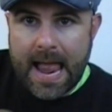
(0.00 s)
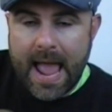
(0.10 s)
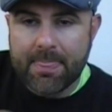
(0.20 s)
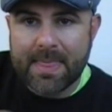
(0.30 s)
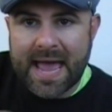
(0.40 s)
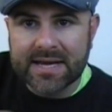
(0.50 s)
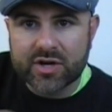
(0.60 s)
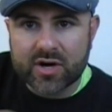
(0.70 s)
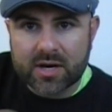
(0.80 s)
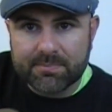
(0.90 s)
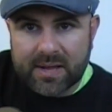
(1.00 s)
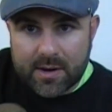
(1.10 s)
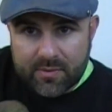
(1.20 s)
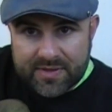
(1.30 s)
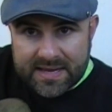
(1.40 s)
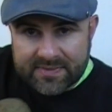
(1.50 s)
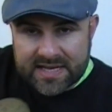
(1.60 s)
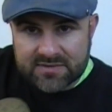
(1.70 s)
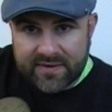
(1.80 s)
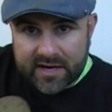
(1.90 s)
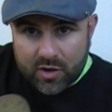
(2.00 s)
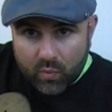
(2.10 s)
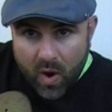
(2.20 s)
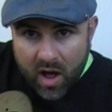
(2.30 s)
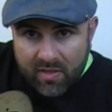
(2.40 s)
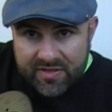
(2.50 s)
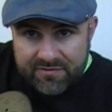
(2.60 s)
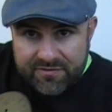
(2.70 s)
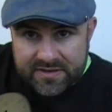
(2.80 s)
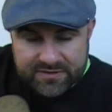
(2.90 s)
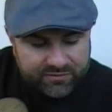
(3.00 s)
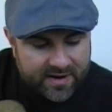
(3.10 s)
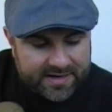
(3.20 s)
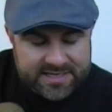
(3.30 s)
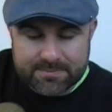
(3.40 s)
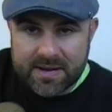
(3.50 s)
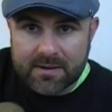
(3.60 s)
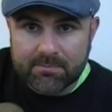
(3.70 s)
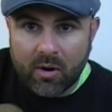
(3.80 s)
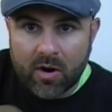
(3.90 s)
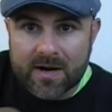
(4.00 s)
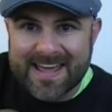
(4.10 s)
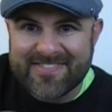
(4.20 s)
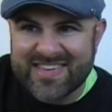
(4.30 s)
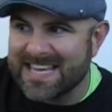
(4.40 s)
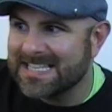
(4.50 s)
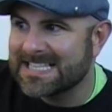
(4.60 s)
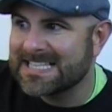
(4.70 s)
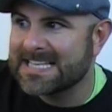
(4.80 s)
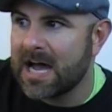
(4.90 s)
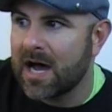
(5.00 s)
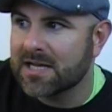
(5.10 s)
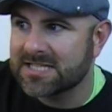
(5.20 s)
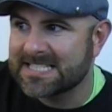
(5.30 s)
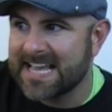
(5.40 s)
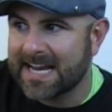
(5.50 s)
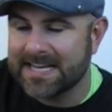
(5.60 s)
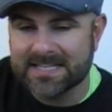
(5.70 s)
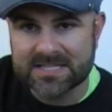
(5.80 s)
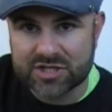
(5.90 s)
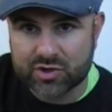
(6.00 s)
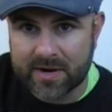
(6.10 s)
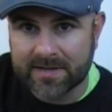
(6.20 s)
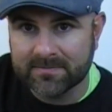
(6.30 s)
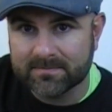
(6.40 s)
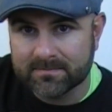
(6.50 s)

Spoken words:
And then you're going to play with the index finger while the 5th fret is being barred, the 2nd string,